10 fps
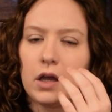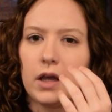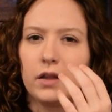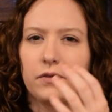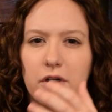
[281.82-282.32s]

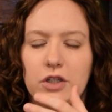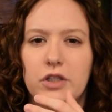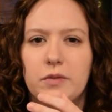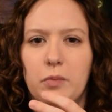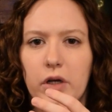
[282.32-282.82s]
And the finish
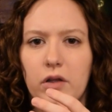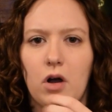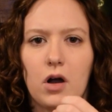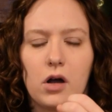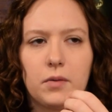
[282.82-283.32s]
is pretty
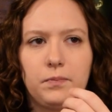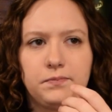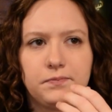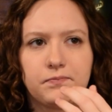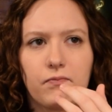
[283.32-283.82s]
long.
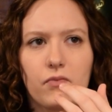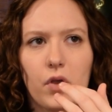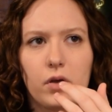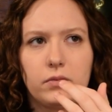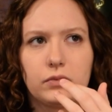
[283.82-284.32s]

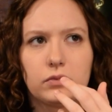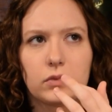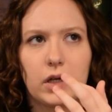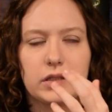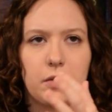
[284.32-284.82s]

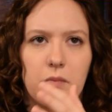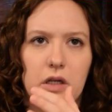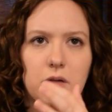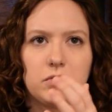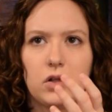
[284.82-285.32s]
I'd say
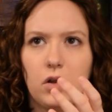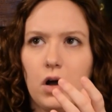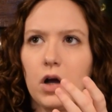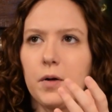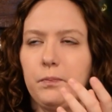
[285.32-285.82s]
medium to
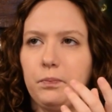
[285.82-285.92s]
long.